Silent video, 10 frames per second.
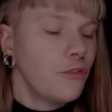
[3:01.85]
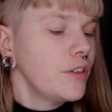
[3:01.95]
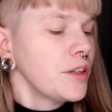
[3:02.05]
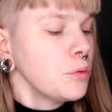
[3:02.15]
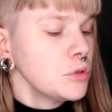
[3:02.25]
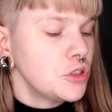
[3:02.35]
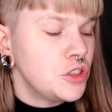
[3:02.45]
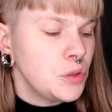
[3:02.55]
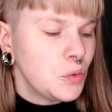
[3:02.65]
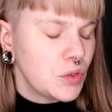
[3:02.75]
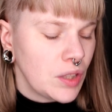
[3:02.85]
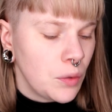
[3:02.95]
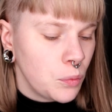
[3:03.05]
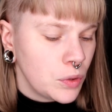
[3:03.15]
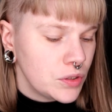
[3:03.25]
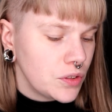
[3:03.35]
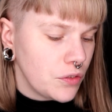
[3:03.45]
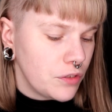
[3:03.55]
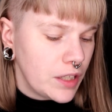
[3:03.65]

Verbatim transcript: think I want to do somewhat of